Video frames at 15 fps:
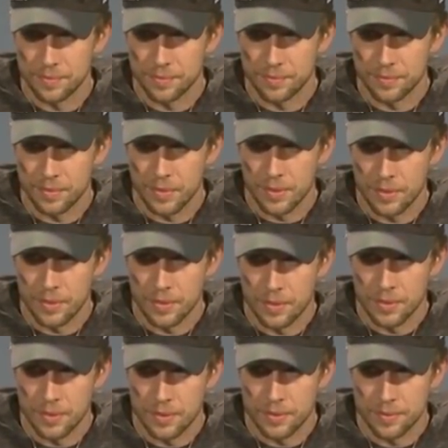
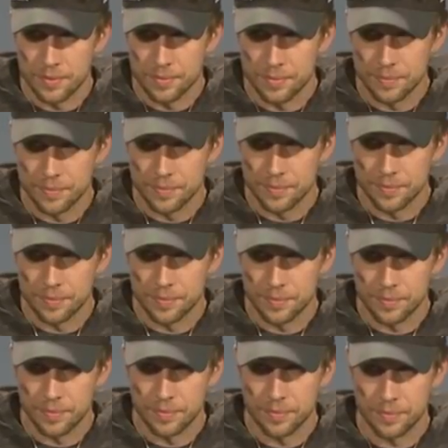
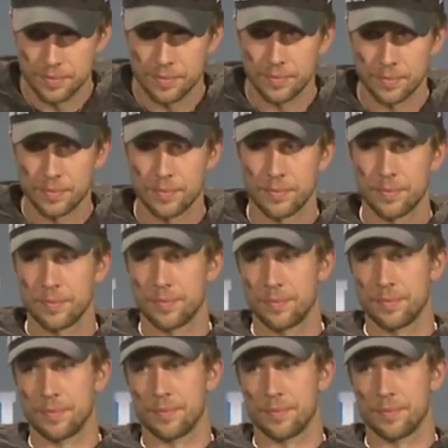Nothing is said.